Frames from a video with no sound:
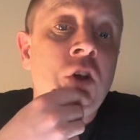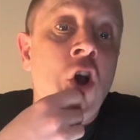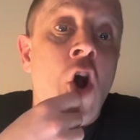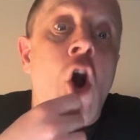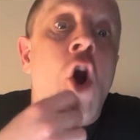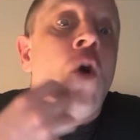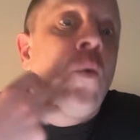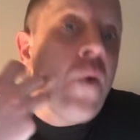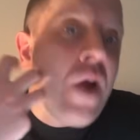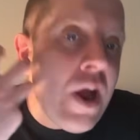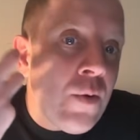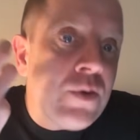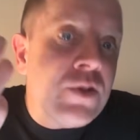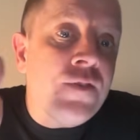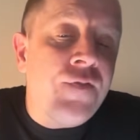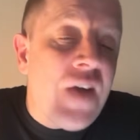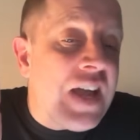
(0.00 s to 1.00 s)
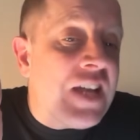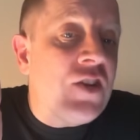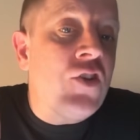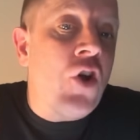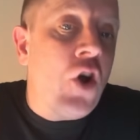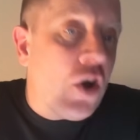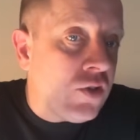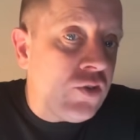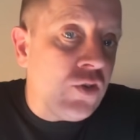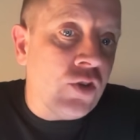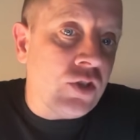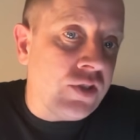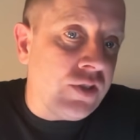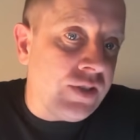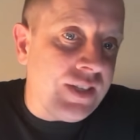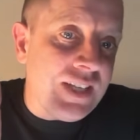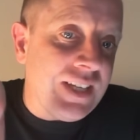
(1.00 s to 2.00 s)
Or where would you find non-nuclear
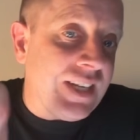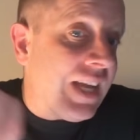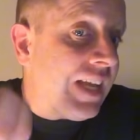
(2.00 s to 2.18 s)
DNA?